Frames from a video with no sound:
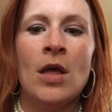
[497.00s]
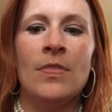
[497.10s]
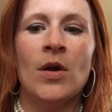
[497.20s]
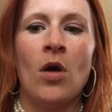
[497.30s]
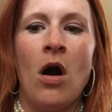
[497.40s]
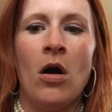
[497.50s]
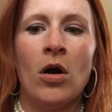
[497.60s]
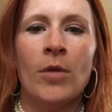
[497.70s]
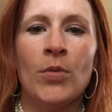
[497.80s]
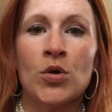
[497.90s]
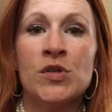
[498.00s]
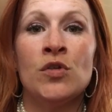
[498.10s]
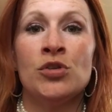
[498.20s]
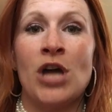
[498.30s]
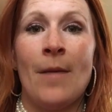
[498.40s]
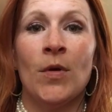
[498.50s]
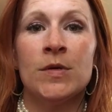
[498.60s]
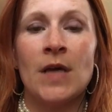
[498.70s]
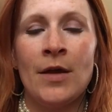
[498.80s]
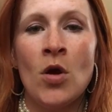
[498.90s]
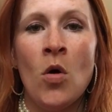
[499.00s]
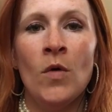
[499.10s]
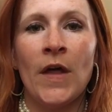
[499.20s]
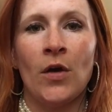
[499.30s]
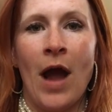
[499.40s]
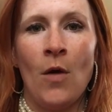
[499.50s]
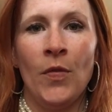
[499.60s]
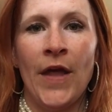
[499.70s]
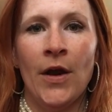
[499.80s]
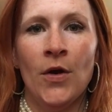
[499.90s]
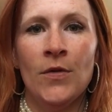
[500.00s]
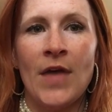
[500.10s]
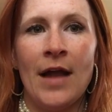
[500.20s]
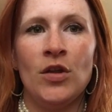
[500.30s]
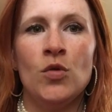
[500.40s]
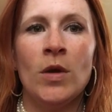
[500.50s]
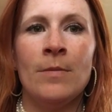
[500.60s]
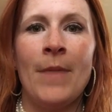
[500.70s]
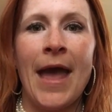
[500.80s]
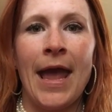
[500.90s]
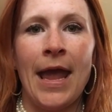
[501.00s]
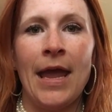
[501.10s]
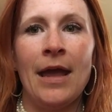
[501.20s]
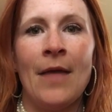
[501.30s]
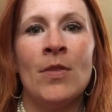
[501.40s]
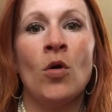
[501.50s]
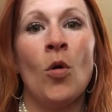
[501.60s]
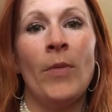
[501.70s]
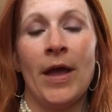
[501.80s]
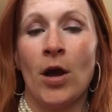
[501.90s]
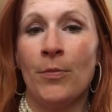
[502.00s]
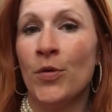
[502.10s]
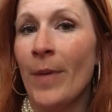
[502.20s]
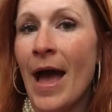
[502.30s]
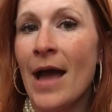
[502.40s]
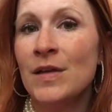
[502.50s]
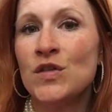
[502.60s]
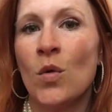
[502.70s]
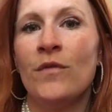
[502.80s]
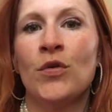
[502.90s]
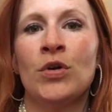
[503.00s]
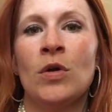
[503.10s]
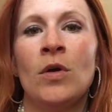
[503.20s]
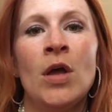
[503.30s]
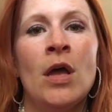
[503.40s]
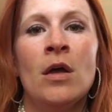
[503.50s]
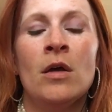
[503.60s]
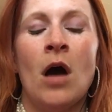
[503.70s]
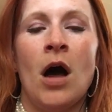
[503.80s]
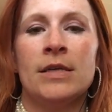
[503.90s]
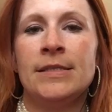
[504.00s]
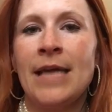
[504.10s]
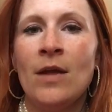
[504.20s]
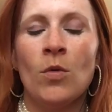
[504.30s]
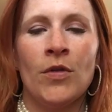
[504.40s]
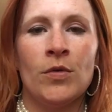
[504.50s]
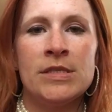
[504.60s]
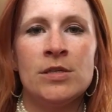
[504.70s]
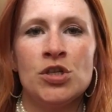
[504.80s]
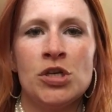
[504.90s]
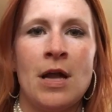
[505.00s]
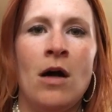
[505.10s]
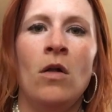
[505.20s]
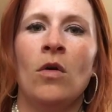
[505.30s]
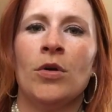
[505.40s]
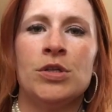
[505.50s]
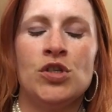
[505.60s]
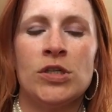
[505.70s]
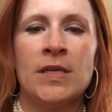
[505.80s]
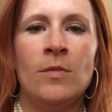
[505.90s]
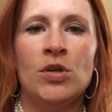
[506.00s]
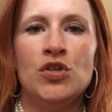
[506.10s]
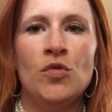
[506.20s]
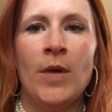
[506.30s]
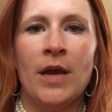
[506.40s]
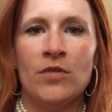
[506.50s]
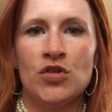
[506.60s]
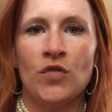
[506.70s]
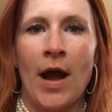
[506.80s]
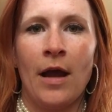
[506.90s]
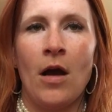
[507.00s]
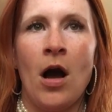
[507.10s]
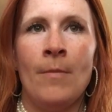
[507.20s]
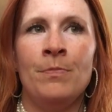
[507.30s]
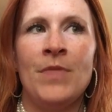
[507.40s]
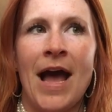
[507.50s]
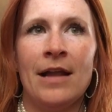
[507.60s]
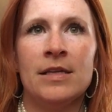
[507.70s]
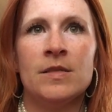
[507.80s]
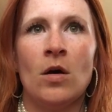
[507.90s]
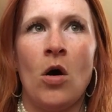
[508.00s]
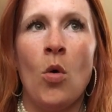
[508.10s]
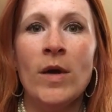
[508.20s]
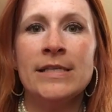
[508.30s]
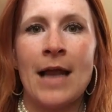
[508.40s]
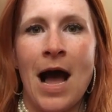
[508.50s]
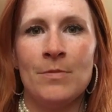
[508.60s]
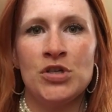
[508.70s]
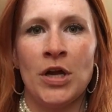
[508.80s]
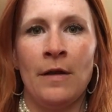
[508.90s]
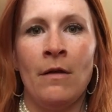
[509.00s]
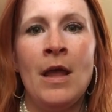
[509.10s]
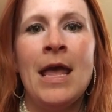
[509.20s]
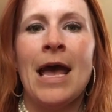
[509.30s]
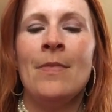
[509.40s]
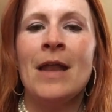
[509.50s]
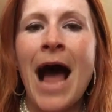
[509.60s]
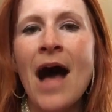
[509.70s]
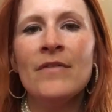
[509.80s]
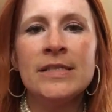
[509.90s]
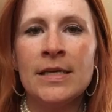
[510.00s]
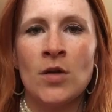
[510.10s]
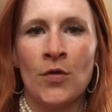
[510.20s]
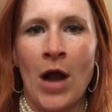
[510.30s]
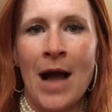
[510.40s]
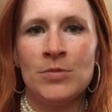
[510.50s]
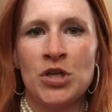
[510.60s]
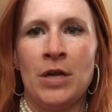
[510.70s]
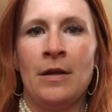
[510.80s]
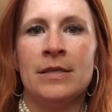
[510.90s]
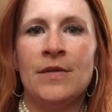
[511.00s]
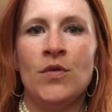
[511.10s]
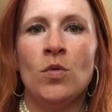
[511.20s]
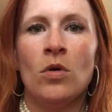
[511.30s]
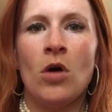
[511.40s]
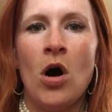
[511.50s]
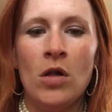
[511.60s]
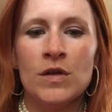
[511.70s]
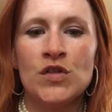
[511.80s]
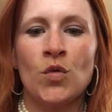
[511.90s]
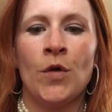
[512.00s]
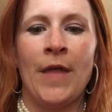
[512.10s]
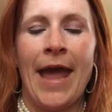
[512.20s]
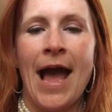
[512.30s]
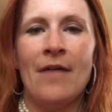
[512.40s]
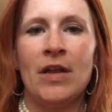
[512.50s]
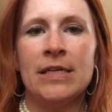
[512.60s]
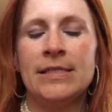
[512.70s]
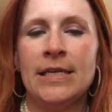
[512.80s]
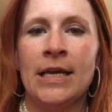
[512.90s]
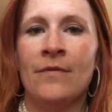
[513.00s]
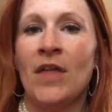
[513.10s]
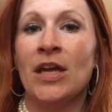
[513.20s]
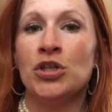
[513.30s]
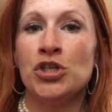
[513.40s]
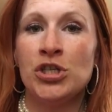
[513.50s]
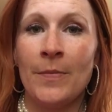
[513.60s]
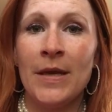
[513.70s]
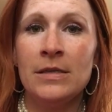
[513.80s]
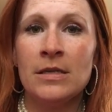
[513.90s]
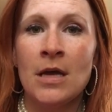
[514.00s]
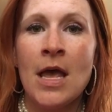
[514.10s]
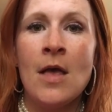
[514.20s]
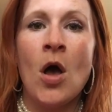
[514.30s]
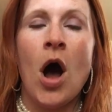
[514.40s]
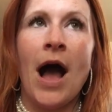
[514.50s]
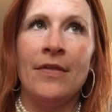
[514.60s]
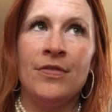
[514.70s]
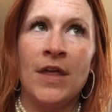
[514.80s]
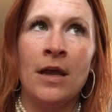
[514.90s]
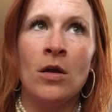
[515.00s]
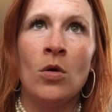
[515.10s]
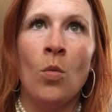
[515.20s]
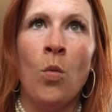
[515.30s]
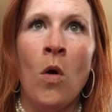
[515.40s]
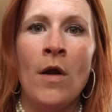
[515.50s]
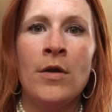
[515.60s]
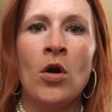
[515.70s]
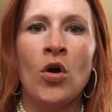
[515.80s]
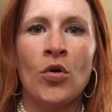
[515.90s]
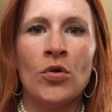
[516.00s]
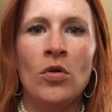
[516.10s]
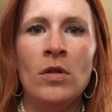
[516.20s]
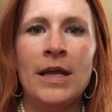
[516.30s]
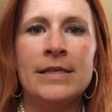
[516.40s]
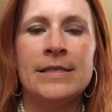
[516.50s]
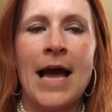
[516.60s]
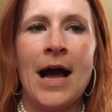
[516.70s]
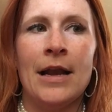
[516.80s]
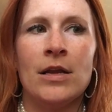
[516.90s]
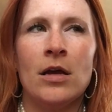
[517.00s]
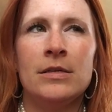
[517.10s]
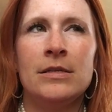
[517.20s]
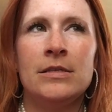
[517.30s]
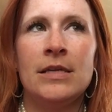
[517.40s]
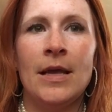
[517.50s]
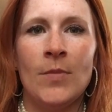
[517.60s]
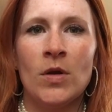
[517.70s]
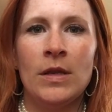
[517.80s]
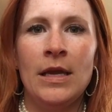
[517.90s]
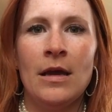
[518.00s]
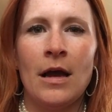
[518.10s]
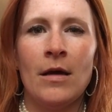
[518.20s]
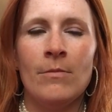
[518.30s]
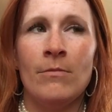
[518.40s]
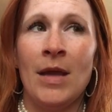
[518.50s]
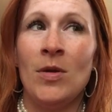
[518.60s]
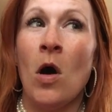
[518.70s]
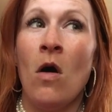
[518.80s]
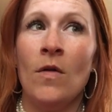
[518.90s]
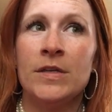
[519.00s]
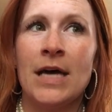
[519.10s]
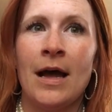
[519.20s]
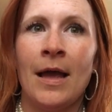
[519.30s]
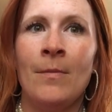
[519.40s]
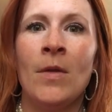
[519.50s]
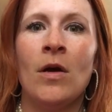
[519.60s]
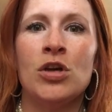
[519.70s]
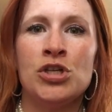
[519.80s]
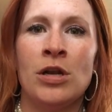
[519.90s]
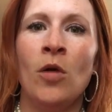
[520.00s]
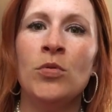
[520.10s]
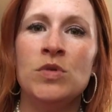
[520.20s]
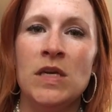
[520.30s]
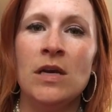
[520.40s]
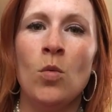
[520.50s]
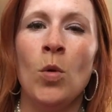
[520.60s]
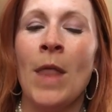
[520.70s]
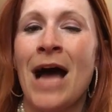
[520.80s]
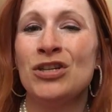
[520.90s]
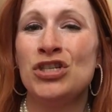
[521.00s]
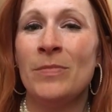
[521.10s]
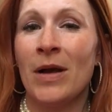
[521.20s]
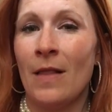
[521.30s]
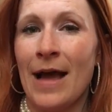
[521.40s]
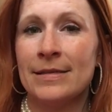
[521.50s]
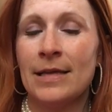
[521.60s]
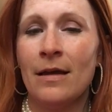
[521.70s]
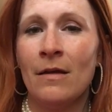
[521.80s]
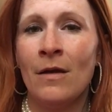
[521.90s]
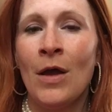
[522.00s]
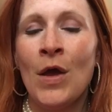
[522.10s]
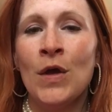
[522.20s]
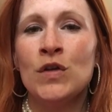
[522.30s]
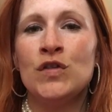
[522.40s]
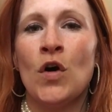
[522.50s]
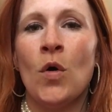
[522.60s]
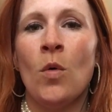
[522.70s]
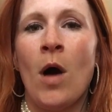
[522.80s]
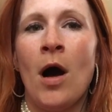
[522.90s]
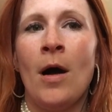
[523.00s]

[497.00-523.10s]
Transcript: there are personal shoppers I know that are out there that you can pay and they'll go pick up your bag. So if you're in a state where there isn't a Chanel, or it's just going to be too big of a trek, that is always an option. And then obviously another option is if you call a store and they have it, is seeing if they can ship it. I think one hurdle is that typically, maybe all the time, a Chanel boutique will not ship a classic. So